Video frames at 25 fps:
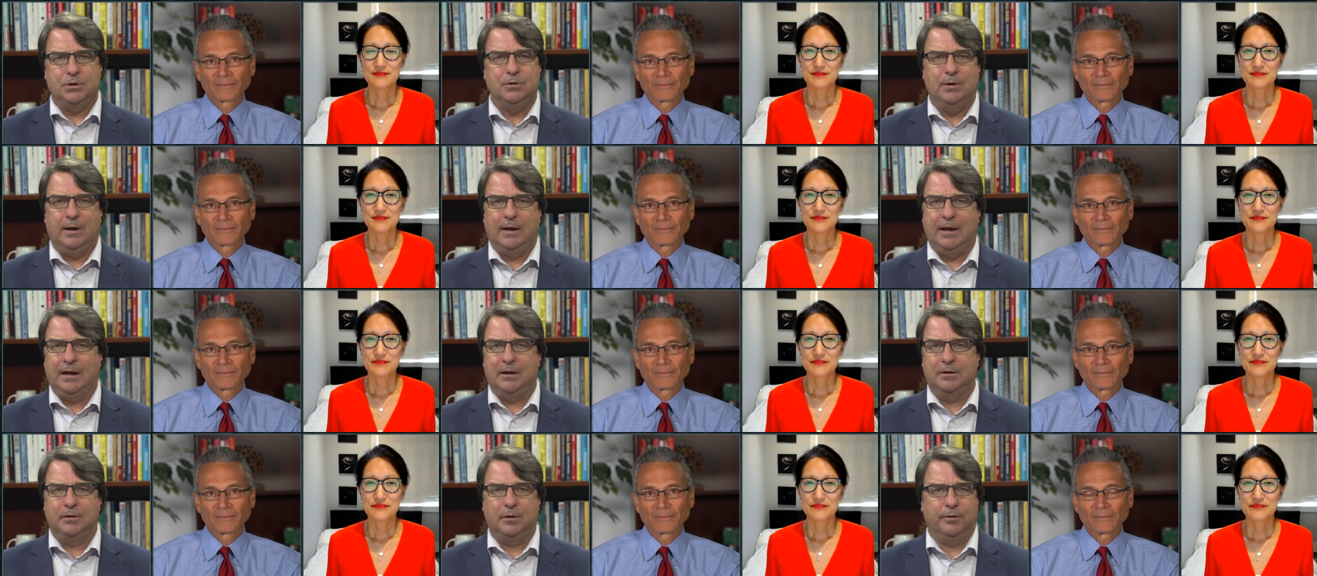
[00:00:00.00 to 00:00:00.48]

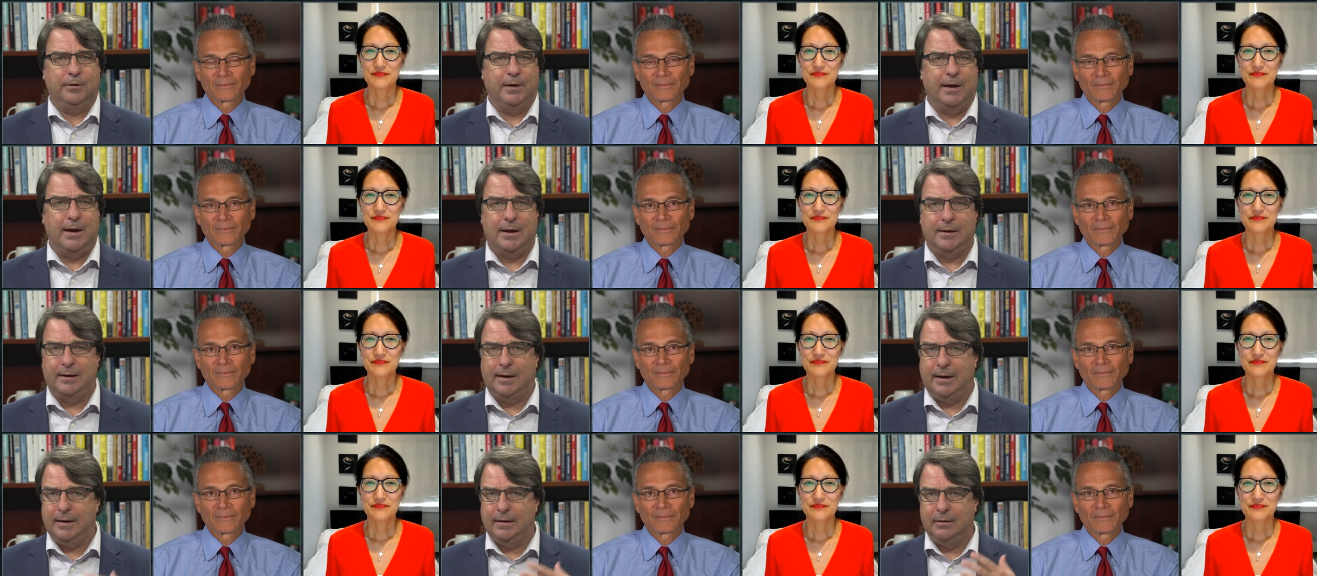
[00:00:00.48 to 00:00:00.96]
Speaker 1: handle
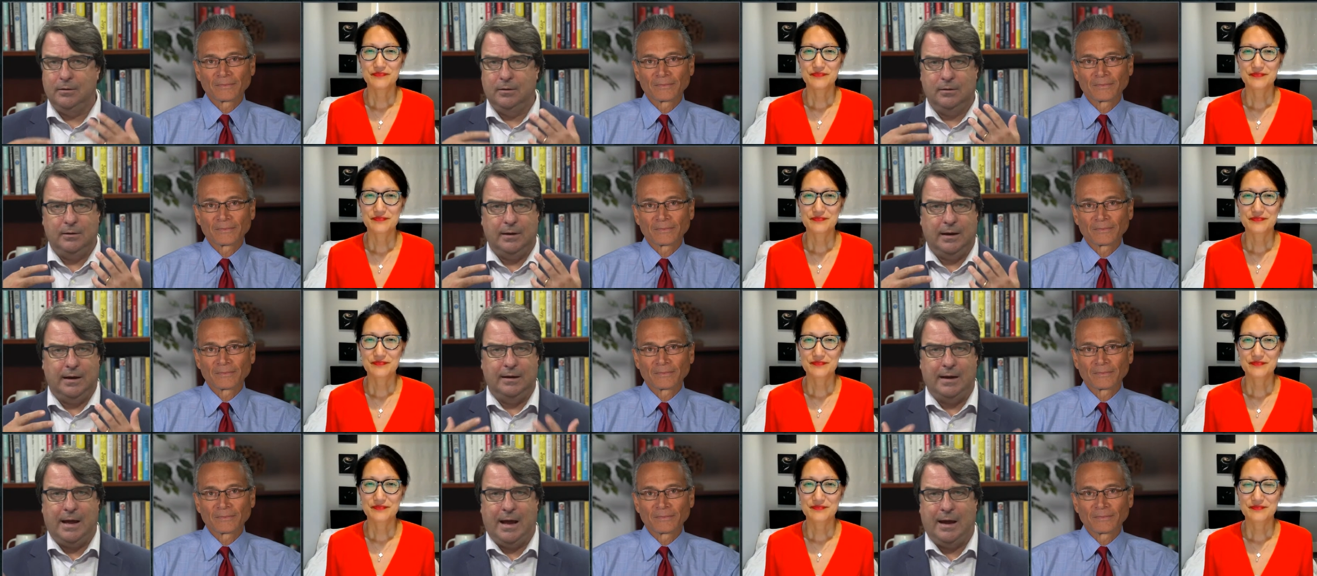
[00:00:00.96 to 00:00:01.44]
that, and,
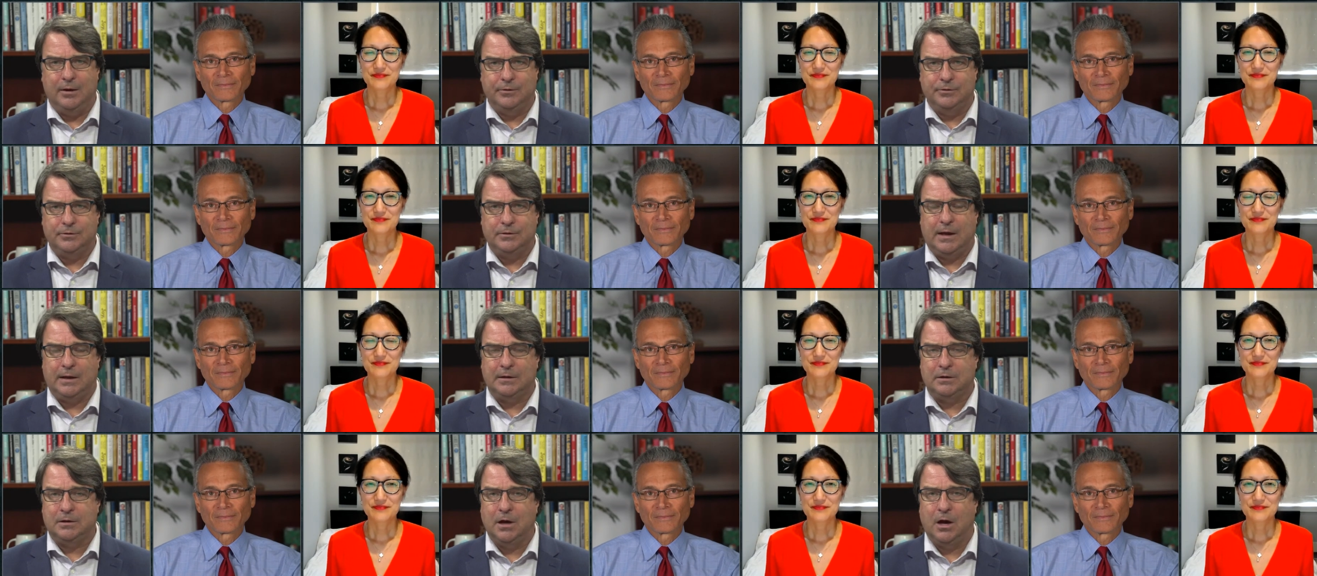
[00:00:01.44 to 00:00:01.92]
and how's
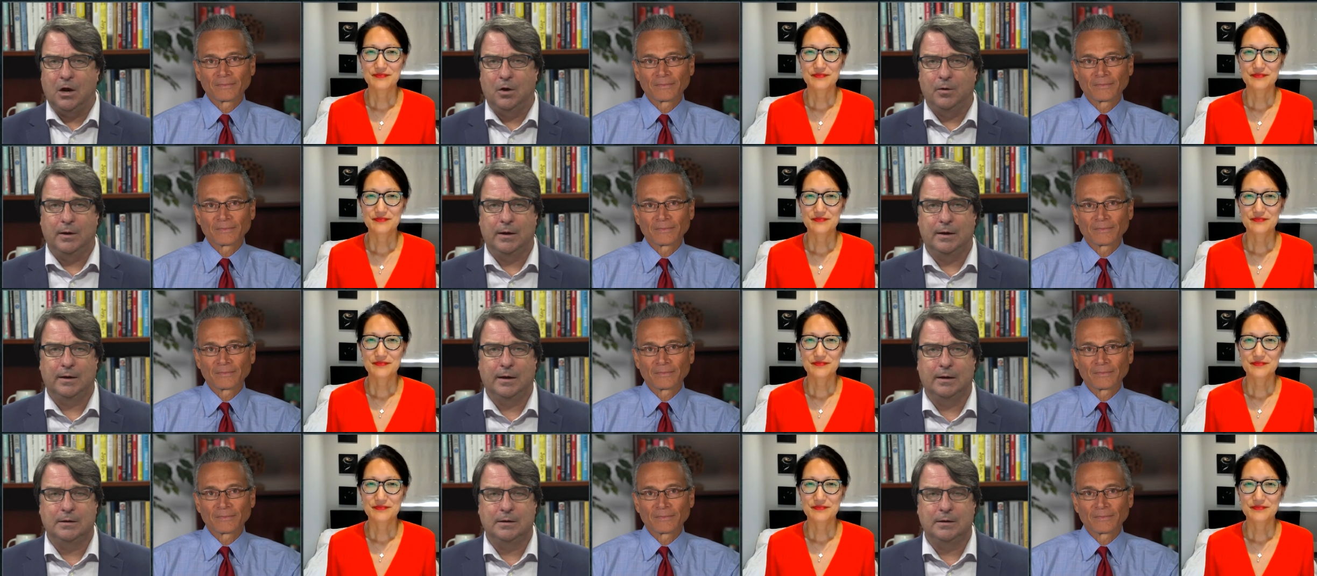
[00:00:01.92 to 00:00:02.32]
that going?